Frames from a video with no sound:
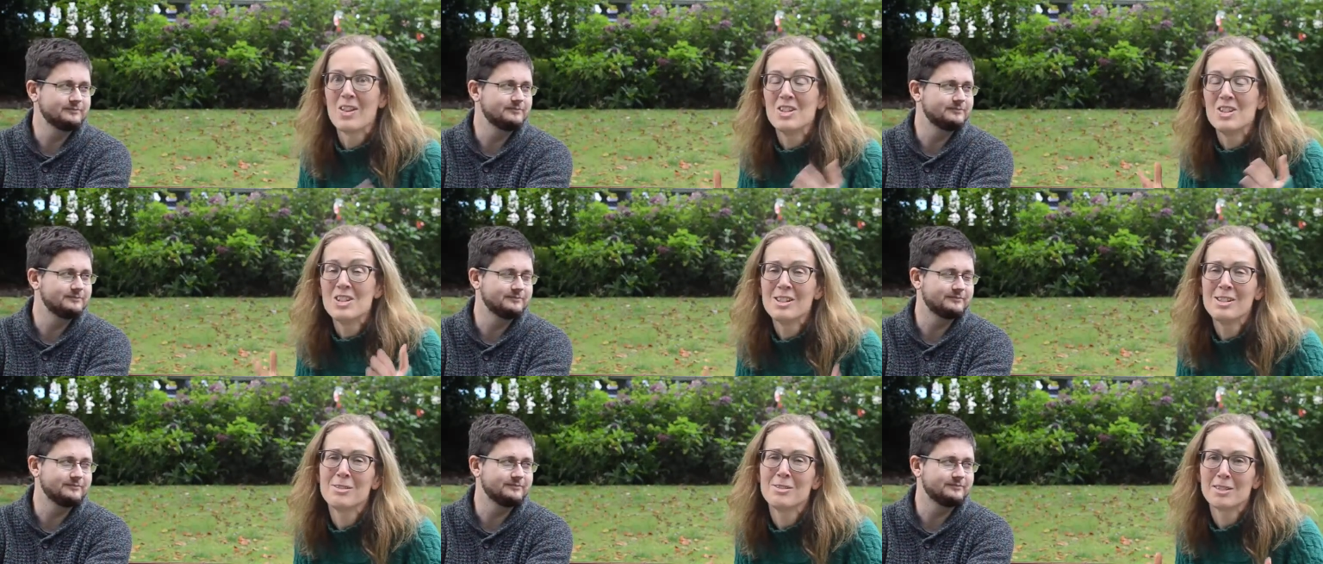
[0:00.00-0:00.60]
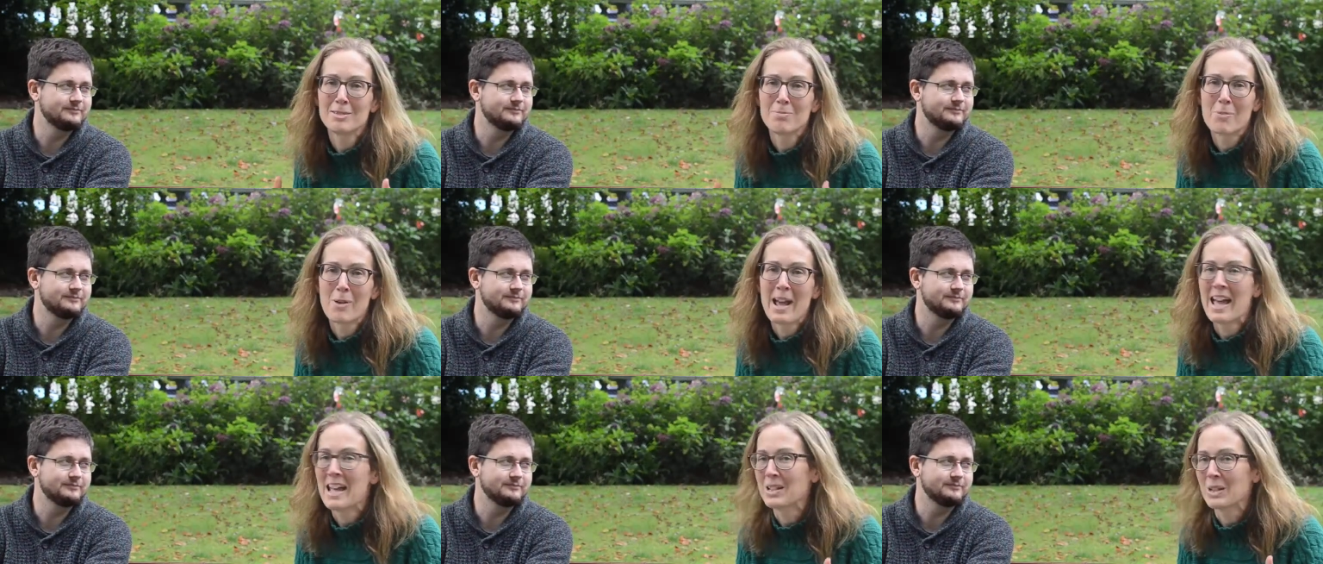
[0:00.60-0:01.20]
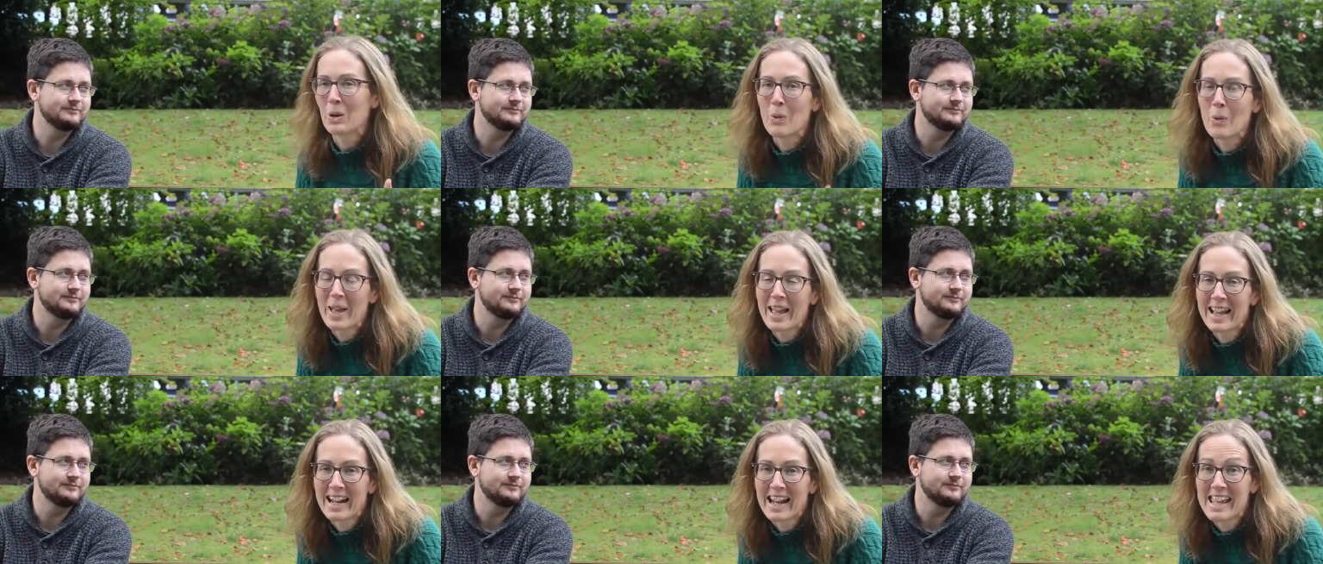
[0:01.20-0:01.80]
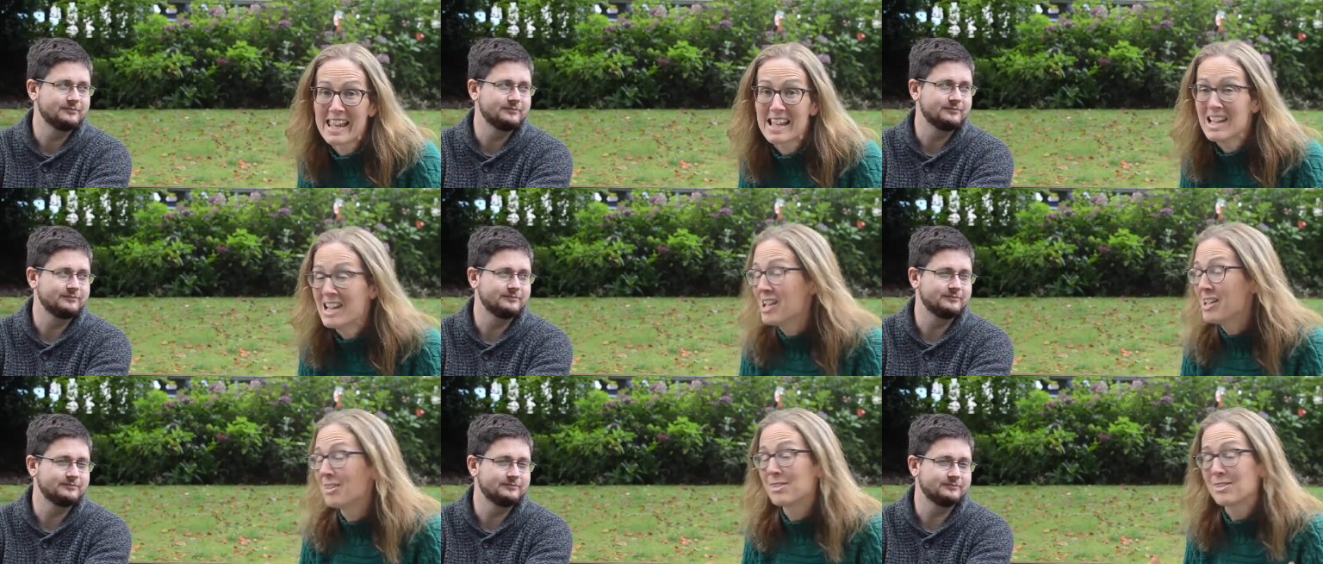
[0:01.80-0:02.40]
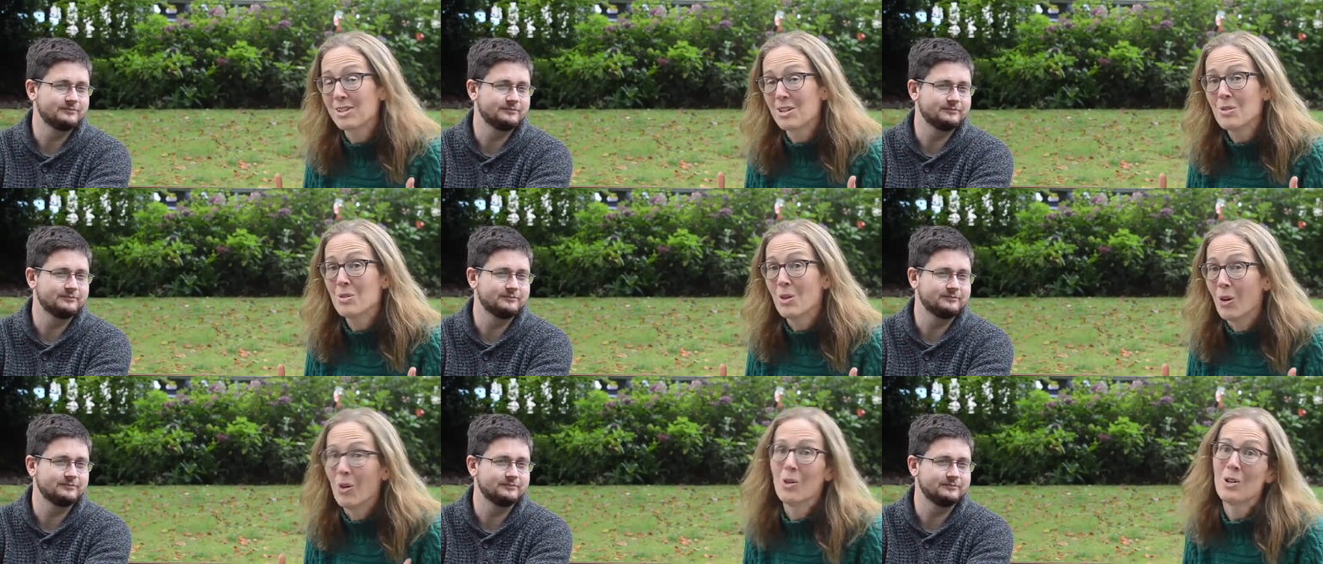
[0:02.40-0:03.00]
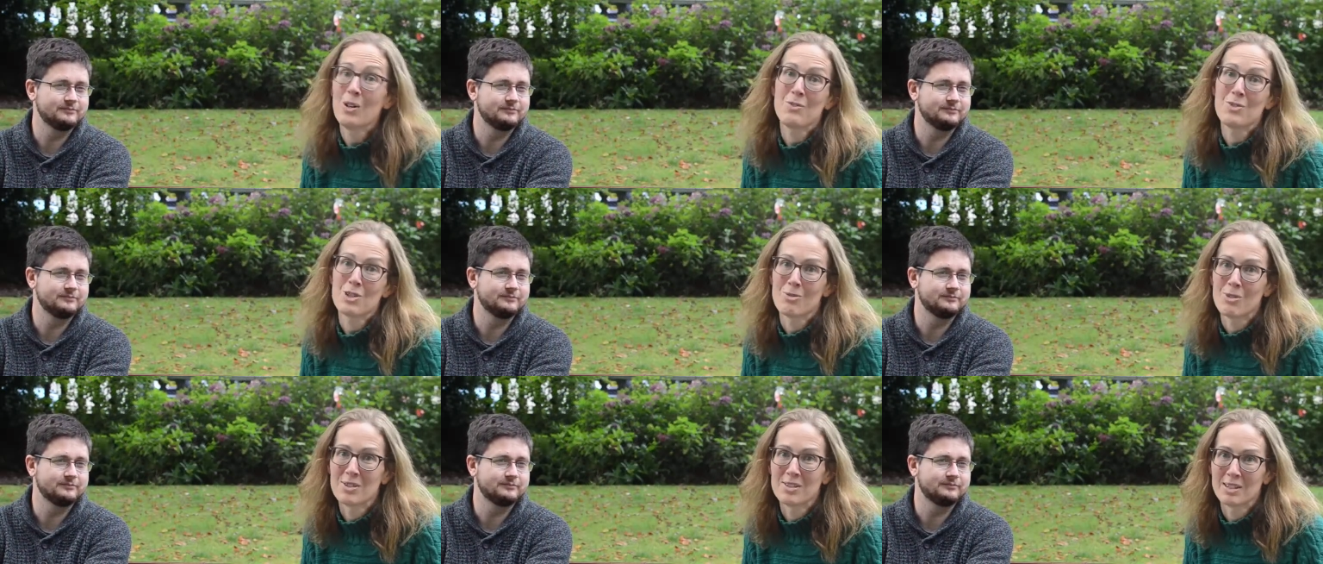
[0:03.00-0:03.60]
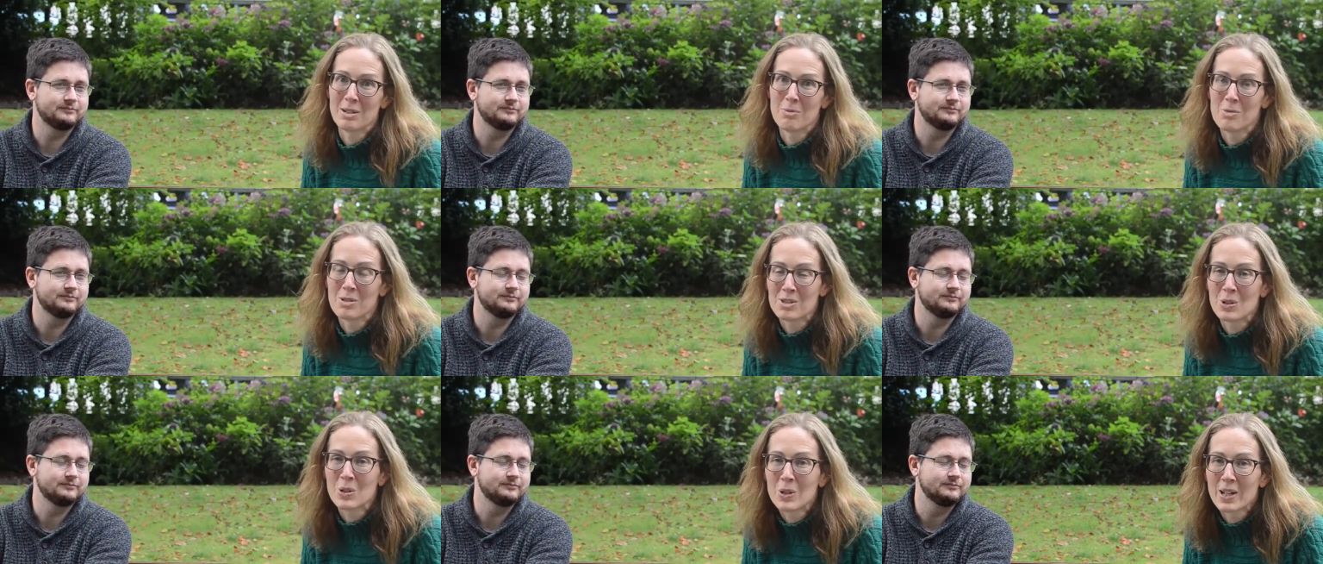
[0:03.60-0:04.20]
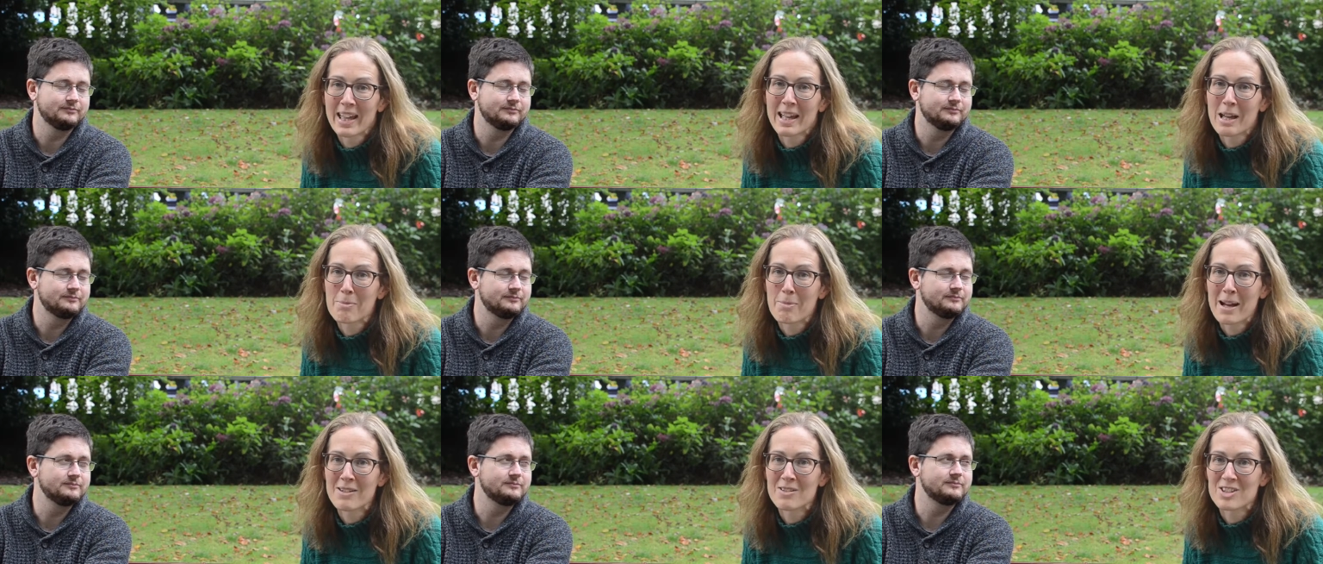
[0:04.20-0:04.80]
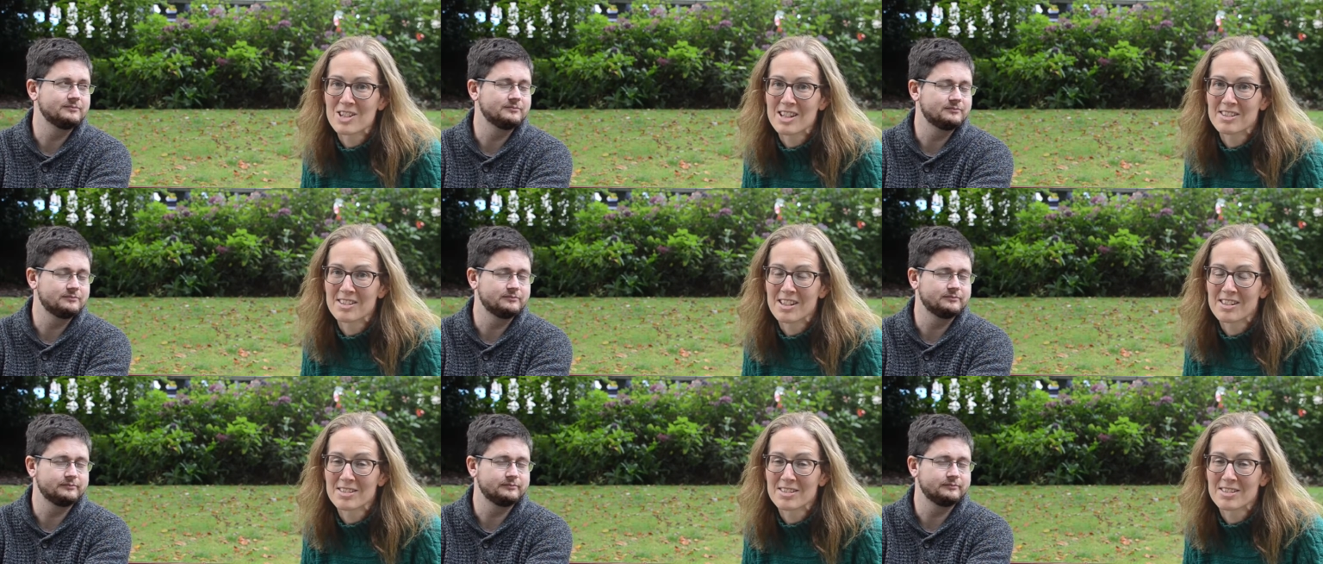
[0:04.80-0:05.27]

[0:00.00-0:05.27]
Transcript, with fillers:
Speaker 1: news spread quickly Soon all of Jerusalem was talking about Jesus.